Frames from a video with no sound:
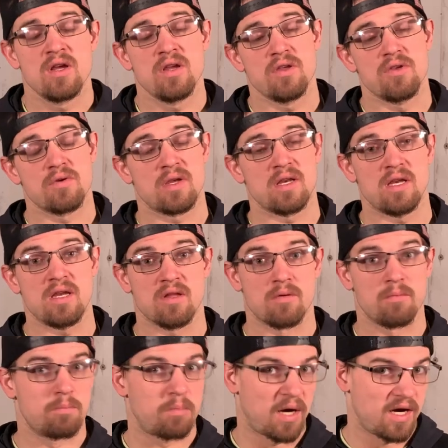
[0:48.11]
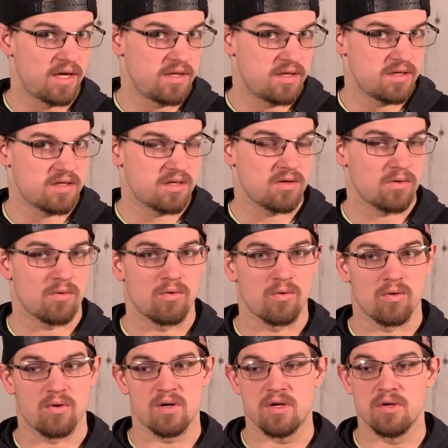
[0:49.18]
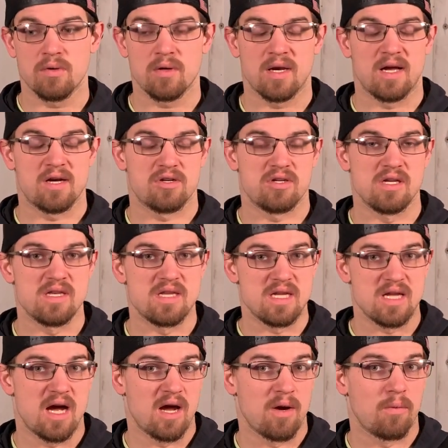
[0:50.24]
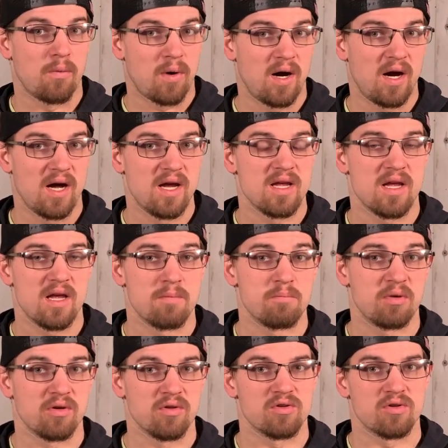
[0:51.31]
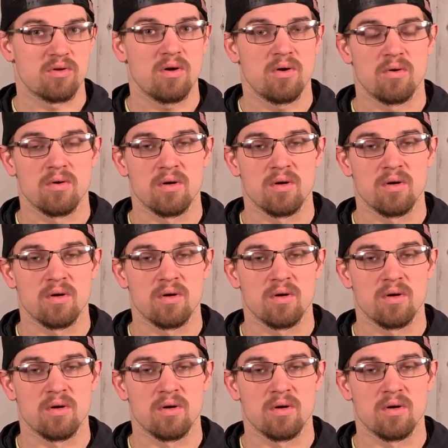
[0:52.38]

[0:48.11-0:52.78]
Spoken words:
You can either buy this or you could actually DIY and build your own.